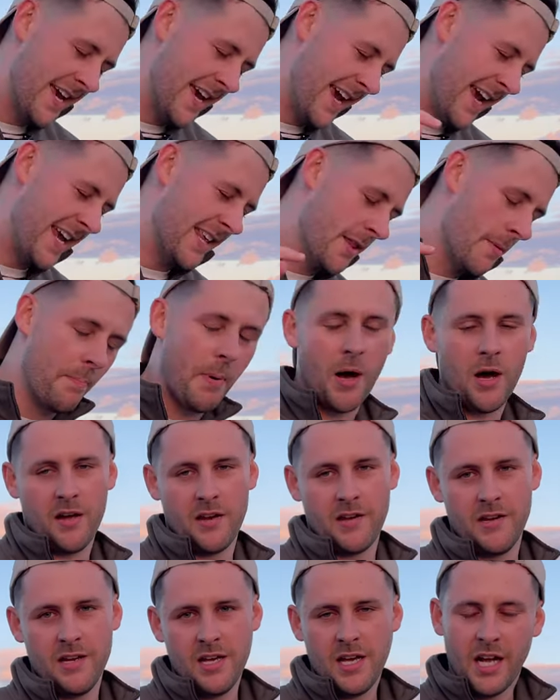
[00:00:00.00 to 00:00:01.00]
Hit the
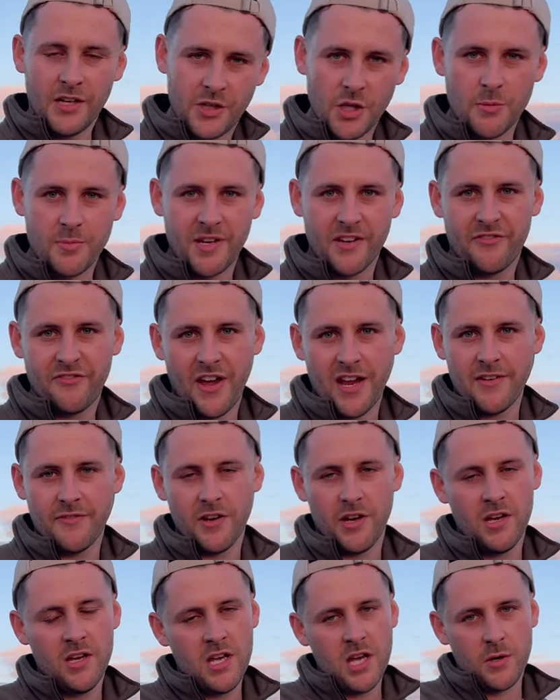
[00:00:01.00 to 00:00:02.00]
button and do me a
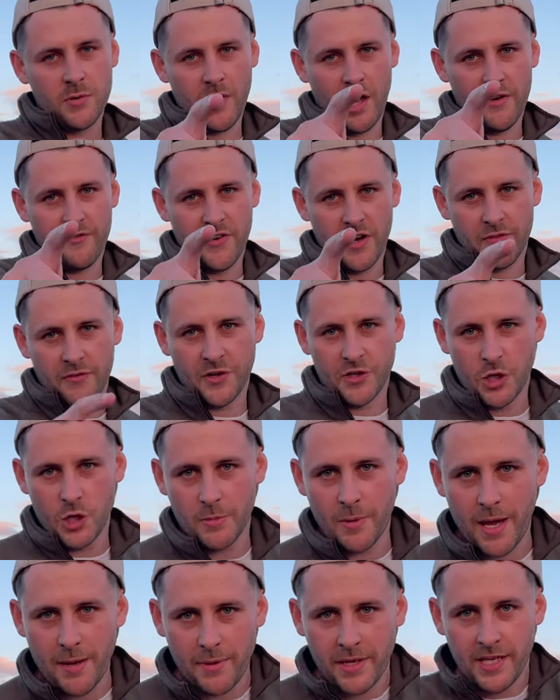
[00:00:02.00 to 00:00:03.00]
favor. Without further ado,
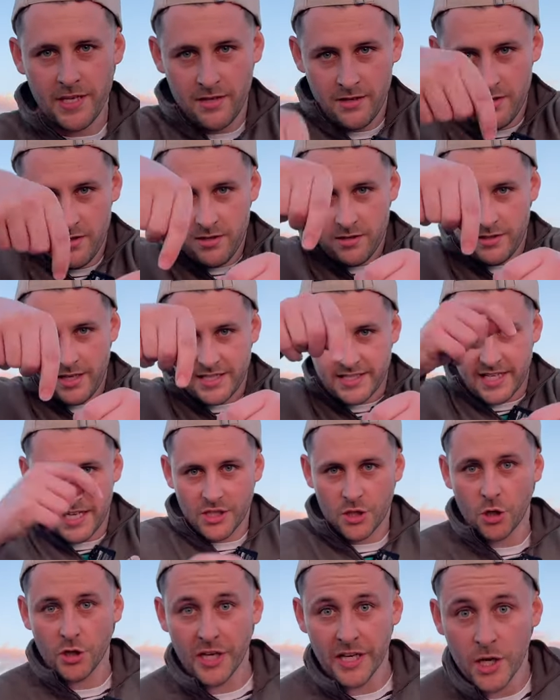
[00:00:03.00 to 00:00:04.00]
baby, let's get
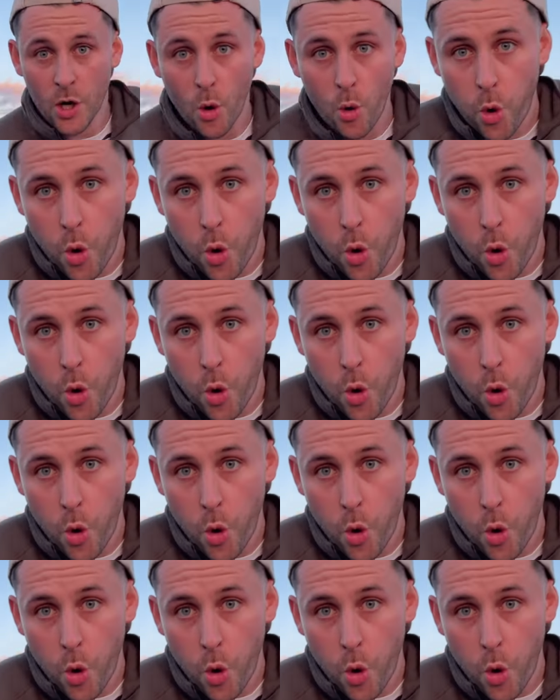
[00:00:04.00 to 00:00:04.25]
cooking